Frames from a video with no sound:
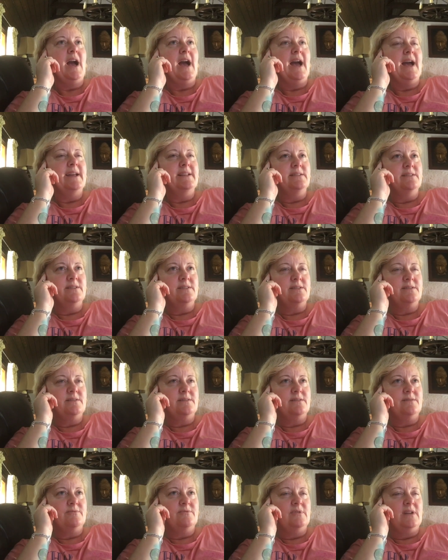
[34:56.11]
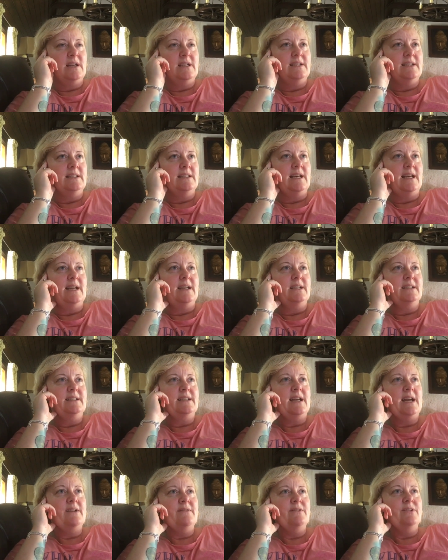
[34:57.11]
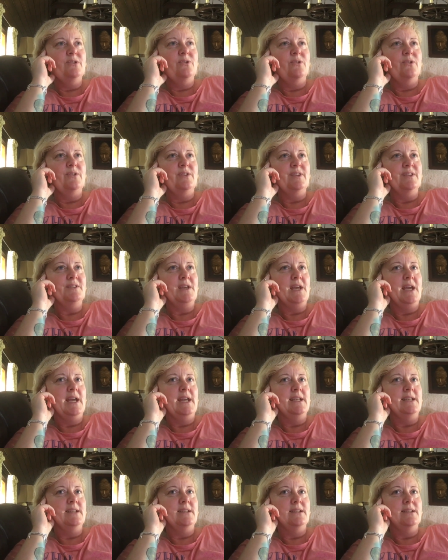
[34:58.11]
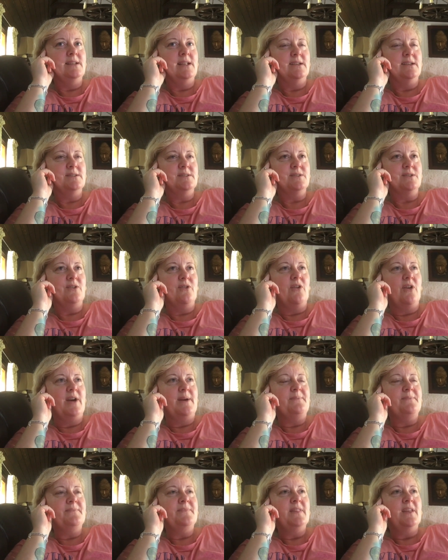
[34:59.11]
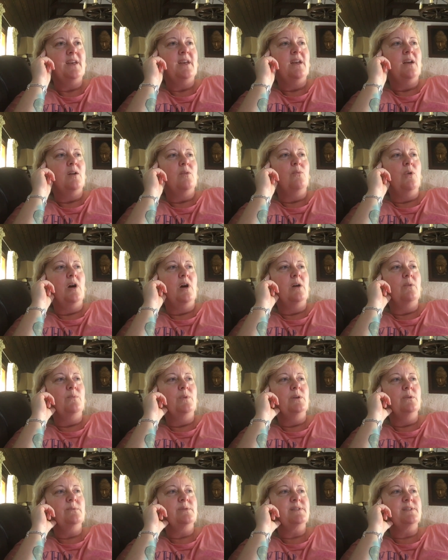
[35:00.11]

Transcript: and Reality Layer and carry on again next time. What I will